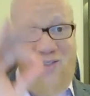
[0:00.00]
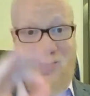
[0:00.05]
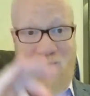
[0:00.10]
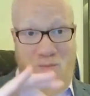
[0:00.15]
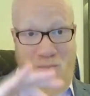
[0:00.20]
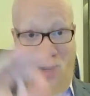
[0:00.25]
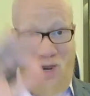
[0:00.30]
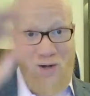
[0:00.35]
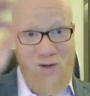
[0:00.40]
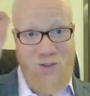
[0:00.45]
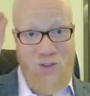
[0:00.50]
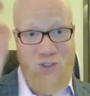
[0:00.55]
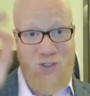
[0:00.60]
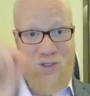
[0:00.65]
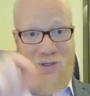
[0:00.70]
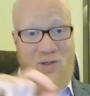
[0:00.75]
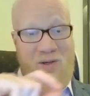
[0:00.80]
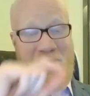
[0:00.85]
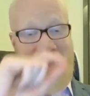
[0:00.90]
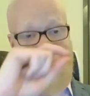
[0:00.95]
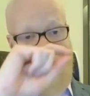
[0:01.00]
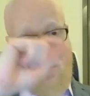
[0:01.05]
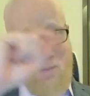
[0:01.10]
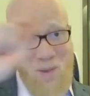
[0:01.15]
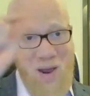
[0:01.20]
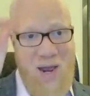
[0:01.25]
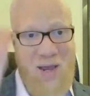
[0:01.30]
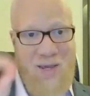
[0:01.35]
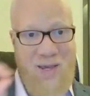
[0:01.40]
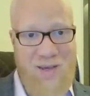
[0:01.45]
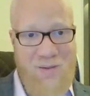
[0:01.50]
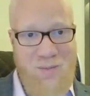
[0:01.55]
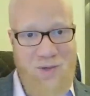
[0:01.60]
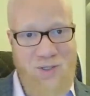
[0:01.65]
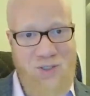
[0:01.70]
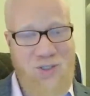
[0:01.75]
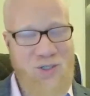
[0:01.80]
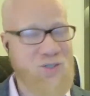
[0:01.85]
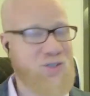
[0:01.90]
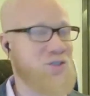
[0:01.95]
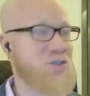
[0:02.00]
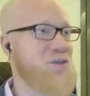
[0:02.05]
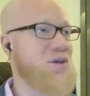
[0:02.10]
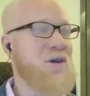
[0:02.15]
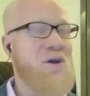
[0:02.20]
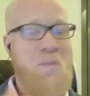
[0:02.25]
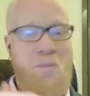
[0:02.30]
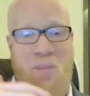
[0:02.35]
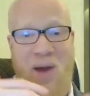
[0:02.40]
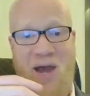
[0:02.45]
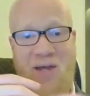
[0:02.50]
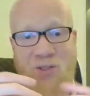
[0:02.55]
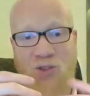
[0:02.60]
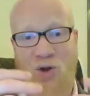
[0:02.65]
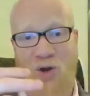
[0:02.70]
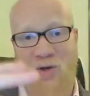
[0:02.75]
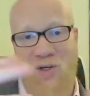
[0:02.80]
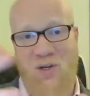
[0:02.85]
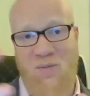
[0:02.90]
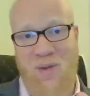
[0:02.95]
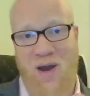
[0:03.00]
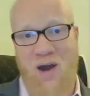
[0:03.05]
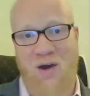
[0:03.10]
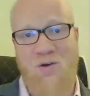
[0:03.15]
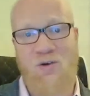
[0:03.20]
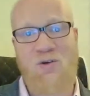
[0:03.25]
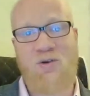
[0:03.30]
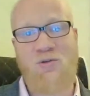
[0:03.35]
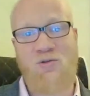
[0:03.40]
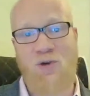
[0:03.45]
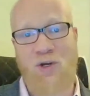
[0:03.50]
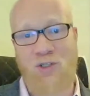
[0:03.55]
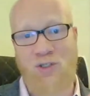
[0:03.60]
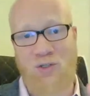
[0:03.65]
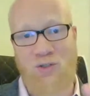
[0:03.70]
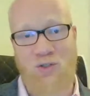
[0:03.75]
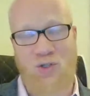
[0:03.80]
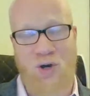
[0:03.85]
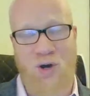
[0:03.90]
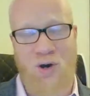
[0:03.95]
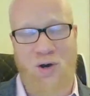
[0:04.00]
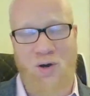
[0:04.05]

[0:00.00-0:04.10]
symbology, my images, my talking about Russian